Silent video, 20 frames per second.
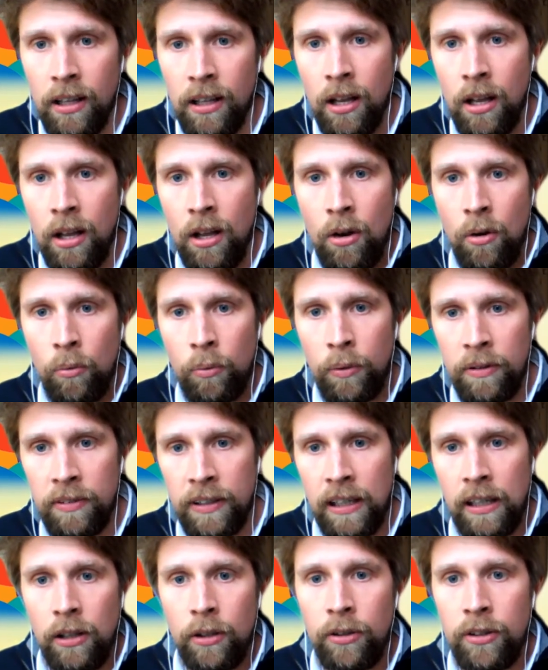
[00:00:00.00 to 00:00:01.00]
And
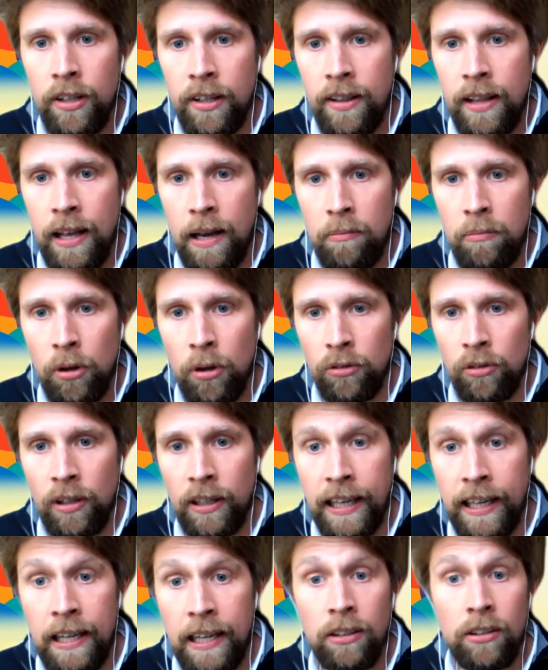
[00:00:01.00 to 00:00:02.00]
we've included that module
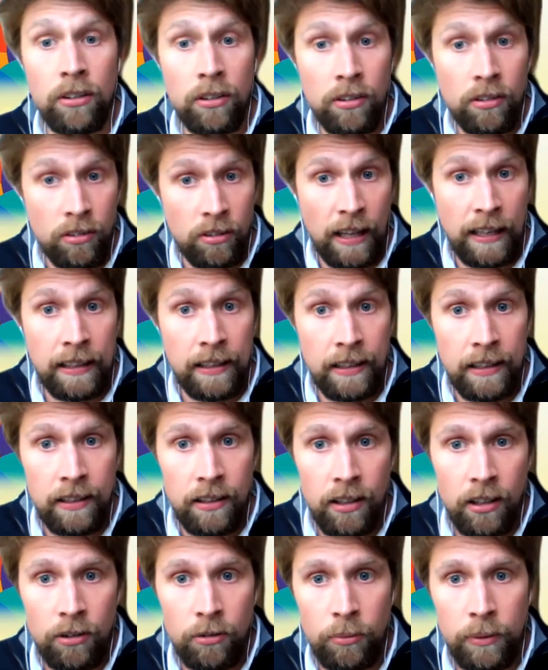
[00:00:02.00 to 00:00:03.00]
again because, sadly,
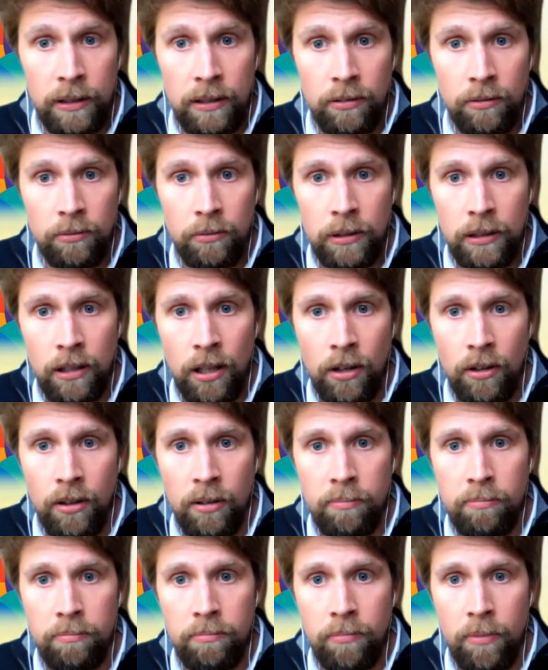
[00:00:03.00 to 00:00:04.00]
as we
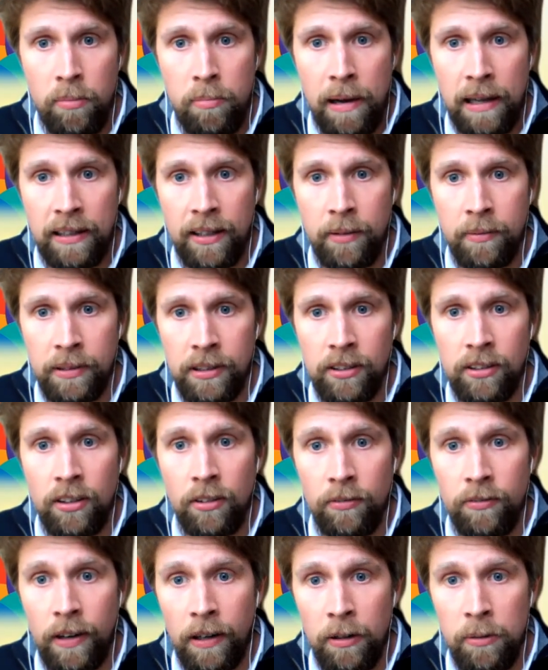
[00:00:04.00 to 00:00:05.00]
know, the pandemic is still
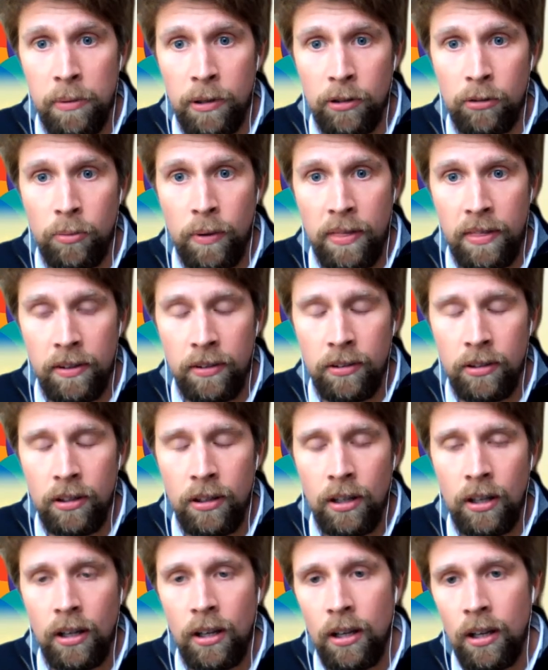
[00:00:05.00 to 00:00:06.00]
very much with us,
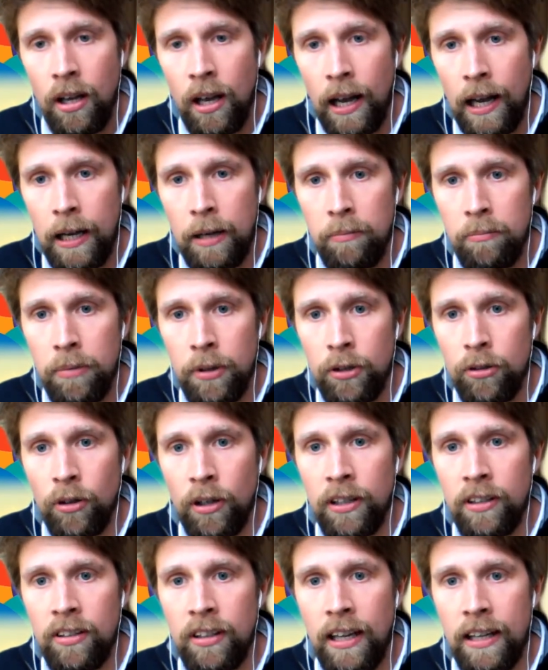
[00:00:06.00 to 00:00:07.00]
but
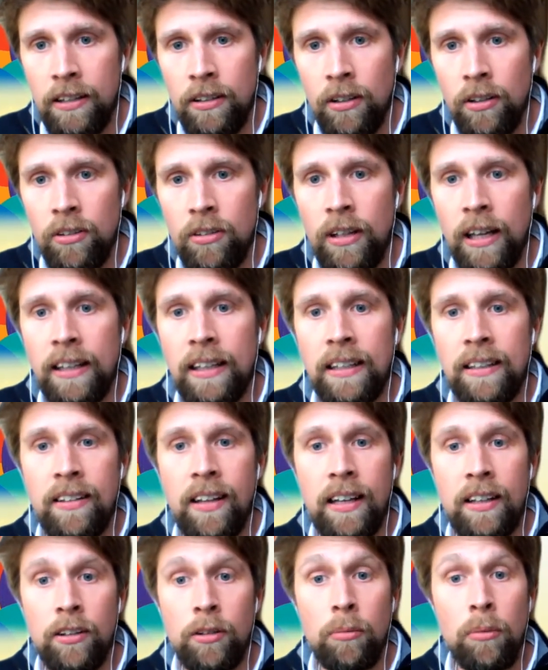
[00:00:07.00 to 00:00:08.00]
trying to get an understanding,
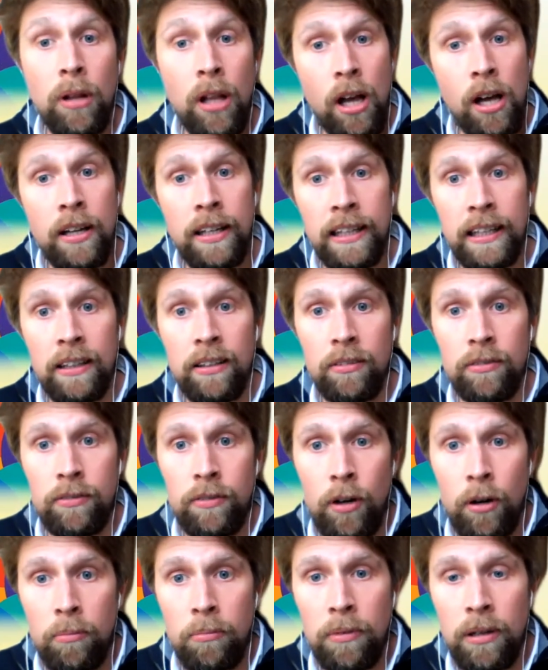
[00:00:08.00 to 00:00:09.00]
take some learning
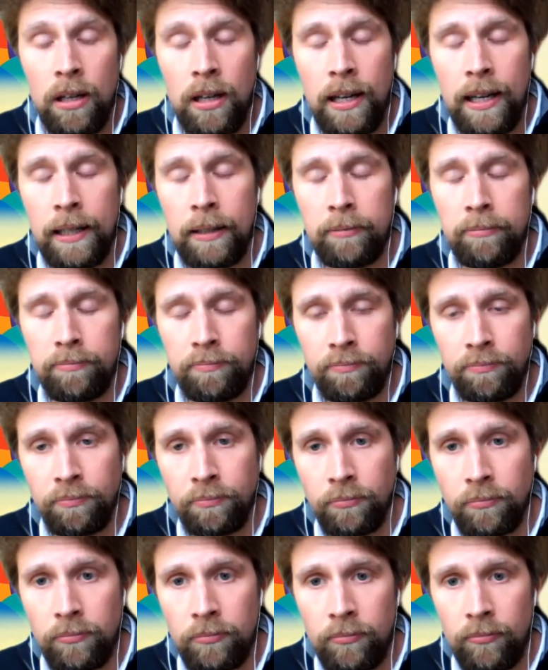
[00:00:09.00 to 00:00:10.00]
from
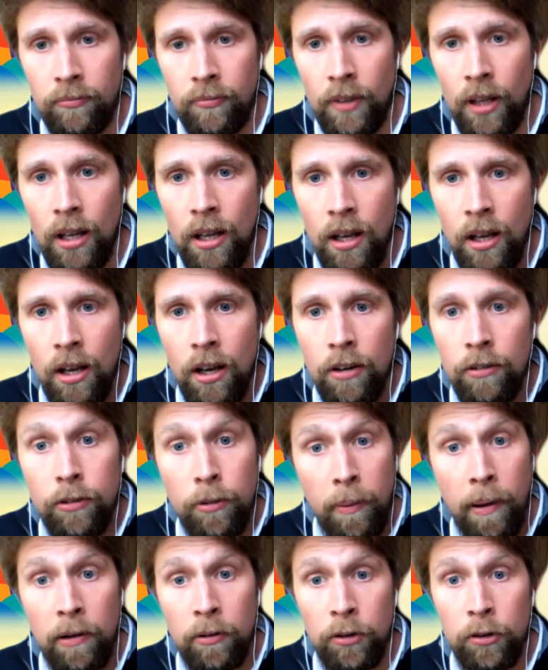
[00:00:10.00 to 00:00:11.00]

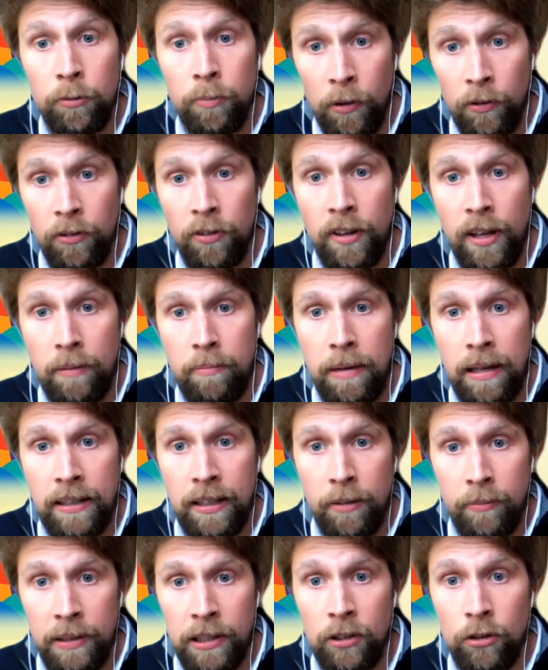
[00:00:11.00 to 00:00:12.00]
our response to that
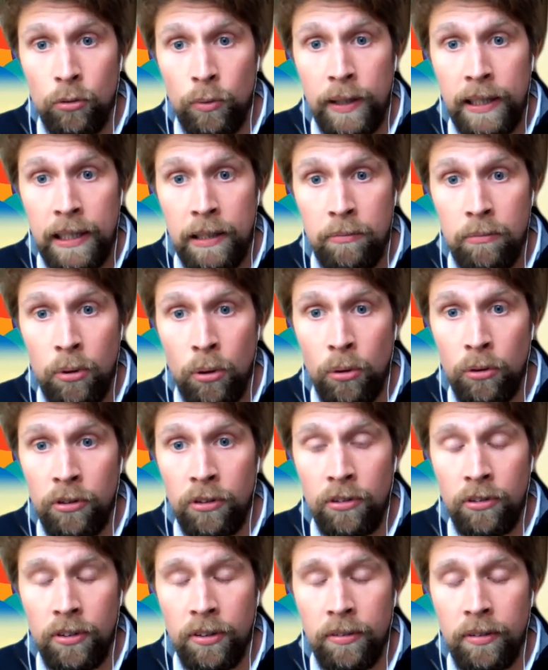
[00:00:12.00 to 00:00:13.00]
pandemic is really
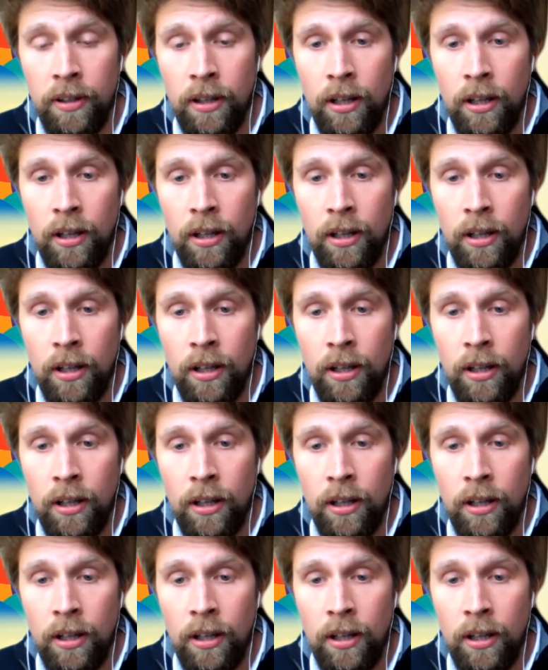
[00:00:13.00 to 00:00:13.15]
important.